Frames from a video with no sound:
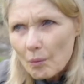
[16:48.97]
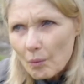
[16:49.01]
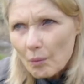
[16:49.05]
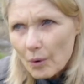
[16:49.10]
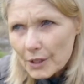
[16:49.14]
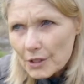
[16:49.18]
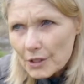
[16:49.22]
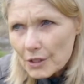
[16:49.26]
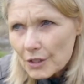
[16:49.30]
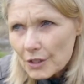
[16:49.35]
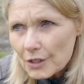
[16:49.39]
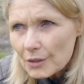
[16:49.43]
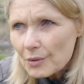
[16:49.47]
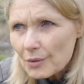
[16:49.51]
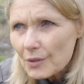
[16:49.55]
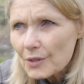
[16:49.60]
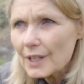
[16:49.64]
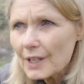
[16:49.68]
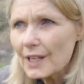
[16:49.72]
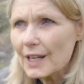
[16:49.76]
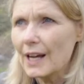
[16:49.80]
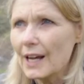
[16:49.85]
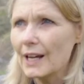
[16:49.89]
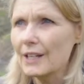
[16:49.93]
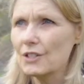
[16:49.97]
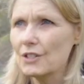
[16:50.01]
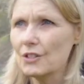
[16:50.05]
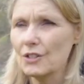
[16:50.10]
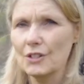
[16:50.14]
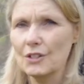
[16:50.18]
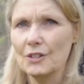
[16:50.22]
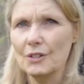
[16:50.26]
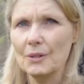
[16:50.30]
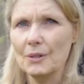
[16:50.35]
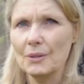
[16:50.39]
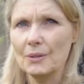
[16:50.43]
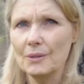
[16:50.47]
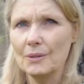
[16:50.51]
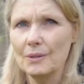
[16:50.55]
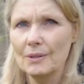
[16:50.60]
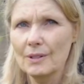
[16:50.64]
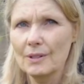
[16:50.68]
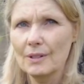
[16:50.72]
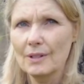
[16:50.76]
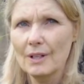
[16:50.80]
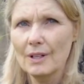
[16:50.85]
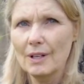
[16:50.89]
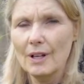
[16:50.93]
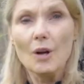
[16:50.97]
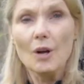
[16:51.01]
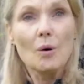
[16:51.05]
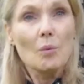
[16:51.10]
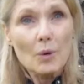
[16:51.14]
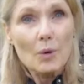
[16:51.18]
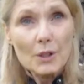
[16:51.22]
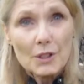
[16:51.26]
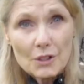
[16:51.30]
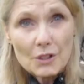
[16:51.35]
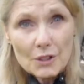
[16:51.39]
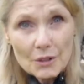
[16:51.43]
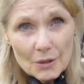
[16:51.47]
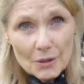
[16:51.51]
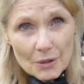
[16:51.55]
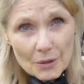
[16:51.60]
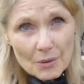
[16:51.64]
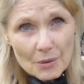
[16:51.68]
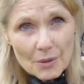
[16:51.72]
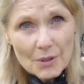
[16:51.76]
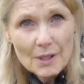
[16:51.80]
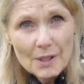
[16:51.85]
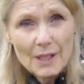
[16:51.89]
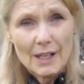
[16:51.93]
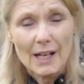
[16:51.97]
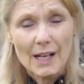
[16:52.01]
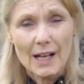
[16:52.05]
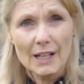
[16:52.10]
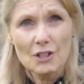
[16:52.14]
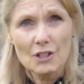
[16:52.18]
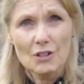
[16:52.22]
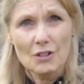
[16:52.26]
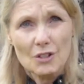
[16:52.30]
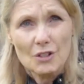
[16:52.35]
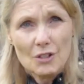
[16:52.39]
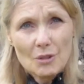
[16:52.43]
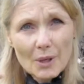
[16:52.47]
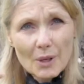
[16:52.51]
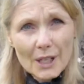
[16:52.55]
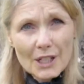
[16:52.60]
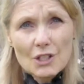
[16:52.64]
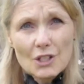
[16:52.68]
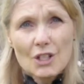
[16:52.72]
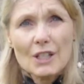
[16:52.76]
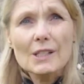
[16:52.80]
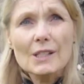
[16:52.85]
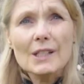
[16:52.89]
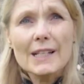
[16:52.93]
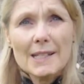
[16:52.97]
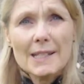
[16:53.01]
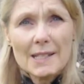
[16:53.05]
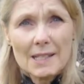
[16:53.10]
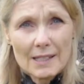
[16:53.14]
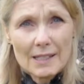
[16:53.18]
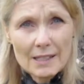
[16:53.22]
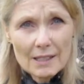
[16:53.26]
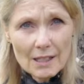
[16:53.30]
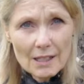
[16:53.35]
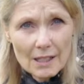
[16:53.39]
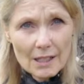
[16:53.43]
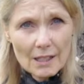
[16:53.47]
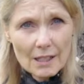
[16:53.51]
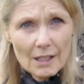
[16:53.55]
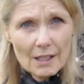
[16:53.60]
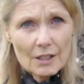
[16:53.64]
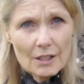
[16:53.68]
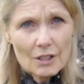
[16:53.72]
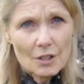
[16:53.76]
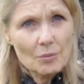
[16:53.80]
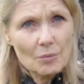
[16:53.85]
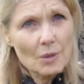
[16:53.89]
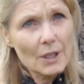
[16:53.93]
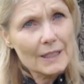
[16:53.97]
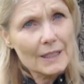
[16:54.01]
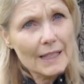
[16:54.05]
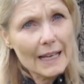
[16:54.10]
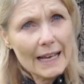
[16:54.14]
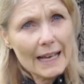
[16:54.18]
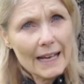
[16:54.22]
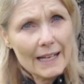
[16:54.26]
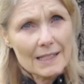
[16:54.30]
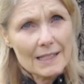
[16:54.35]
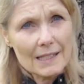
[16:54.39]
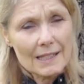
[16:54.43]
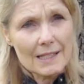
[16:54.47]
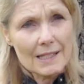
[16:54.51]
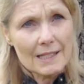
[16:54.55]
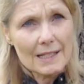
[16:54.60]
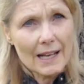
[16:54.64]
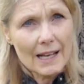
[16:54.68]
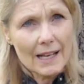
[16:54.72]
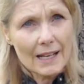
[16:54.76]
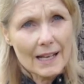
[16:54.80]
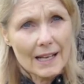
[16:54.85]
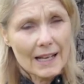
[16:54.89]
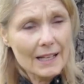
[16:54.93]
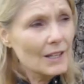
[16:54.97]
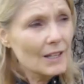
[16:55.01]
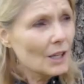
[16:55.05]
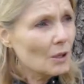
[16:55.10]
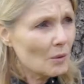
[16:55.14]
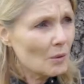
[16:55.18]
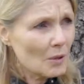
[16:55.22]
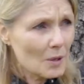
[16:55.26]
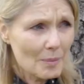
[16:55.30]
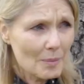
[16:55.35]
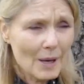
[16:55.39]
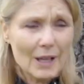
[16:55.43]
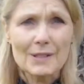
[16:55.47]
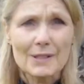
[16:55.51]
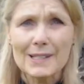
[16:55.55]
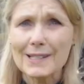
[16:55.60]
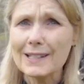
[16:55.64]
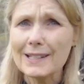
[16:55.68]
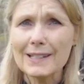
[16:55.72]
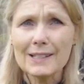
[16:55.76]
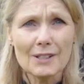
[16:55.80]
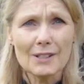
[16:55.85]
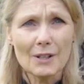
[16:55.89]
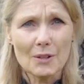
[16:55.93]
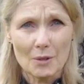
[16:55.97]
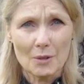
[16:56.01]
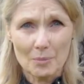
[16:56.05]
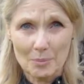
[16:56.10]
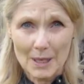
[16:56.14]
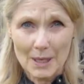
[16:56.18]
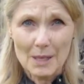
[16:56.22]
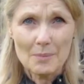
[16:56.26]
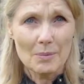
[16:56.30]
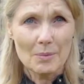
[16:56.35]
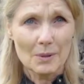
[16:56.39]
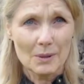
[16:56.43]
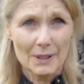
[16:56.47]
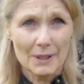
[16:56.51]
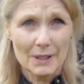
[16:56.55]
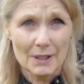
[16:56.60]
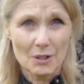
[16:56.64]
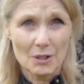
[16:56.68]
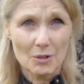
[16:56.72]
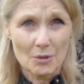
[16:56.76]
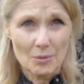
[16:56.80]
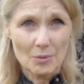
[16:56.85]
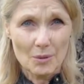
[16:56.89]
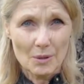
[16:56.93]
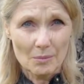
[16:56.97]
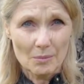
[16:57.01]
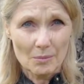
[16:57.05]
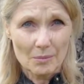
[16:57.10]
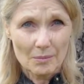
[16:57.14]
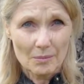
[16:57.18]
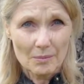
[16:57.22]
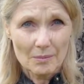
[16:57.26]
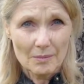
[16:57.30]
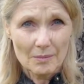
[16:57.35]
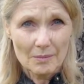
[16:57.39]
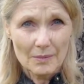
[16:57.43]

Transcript: What do you think I should do? What do you think I should do?" And she listened to what they had to say. And there were about 6 other people in this room.